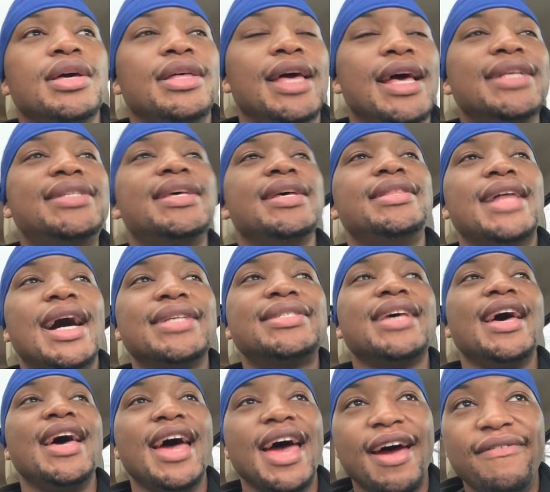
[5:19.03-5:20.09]
that's
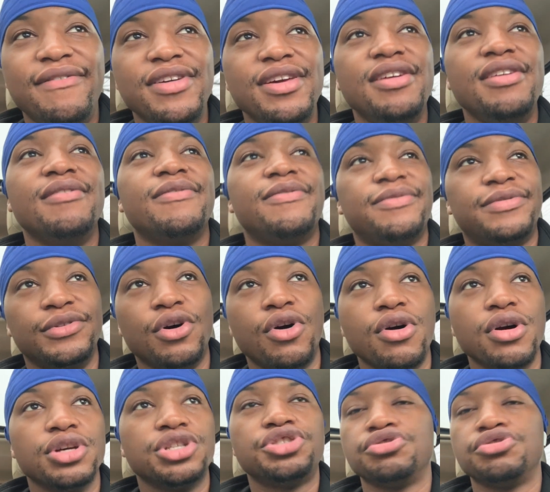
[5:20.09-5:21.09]
a heavy floor.